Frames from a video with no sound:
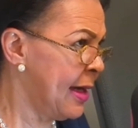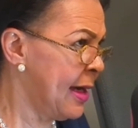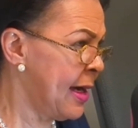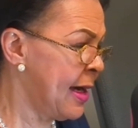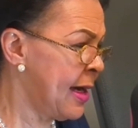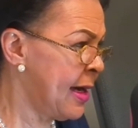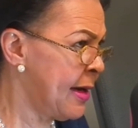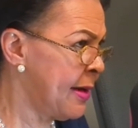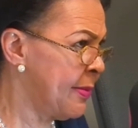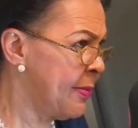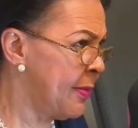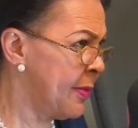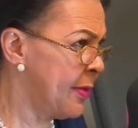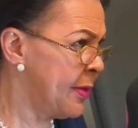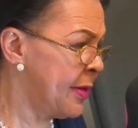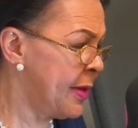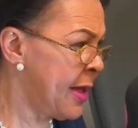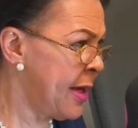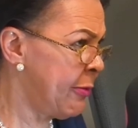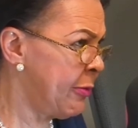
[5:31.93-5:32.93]
um,
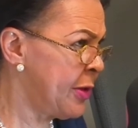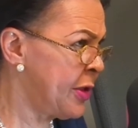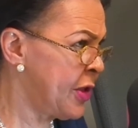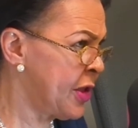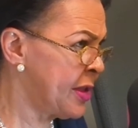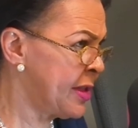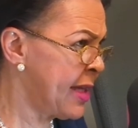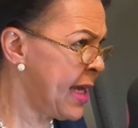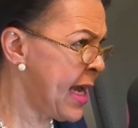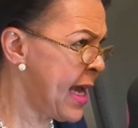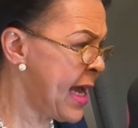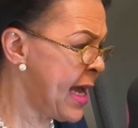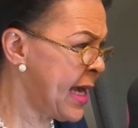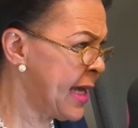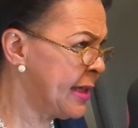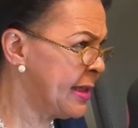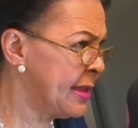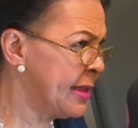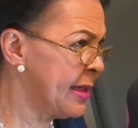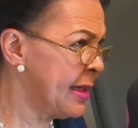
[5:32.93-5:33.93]
that we just
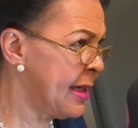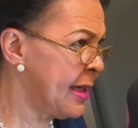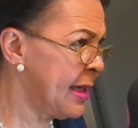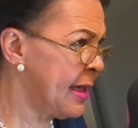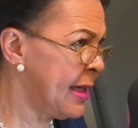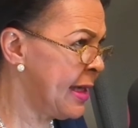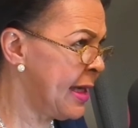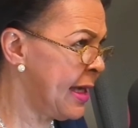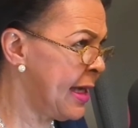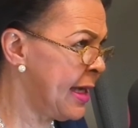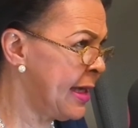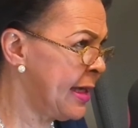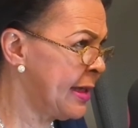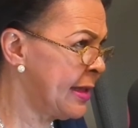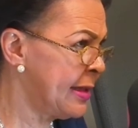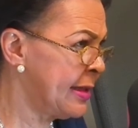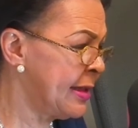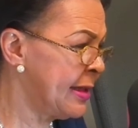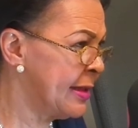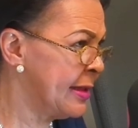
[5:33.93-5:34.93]
had,
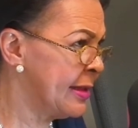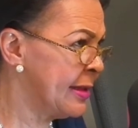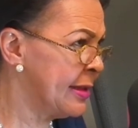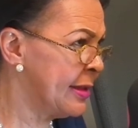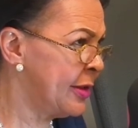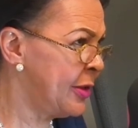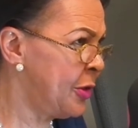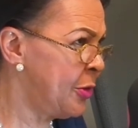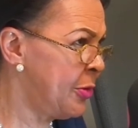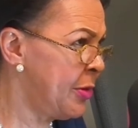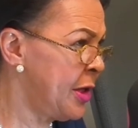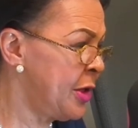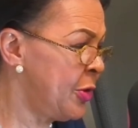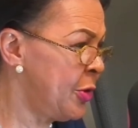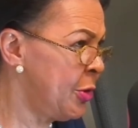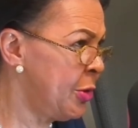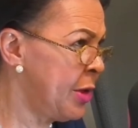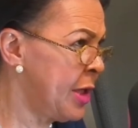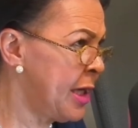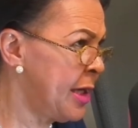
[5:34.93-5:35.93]
and you think
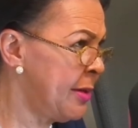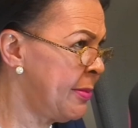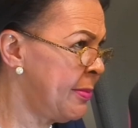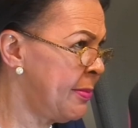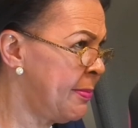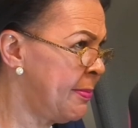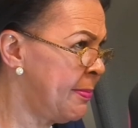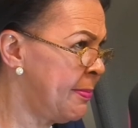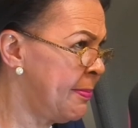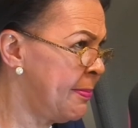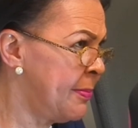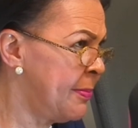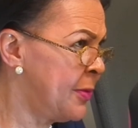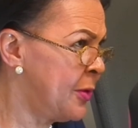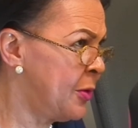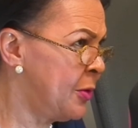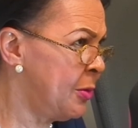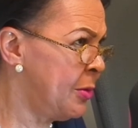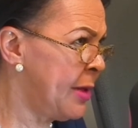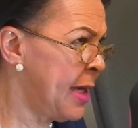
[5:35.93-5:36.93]
you can
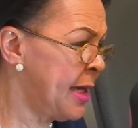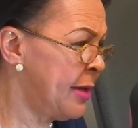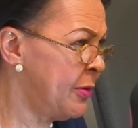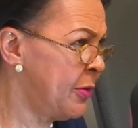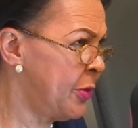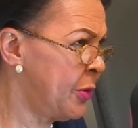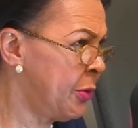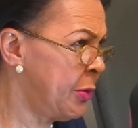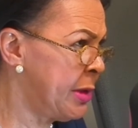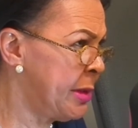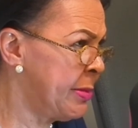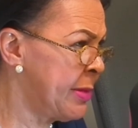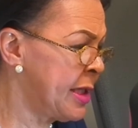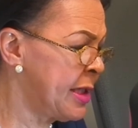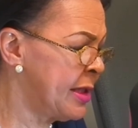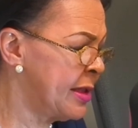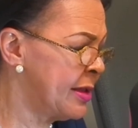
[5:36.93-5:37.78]
do that in three minutes?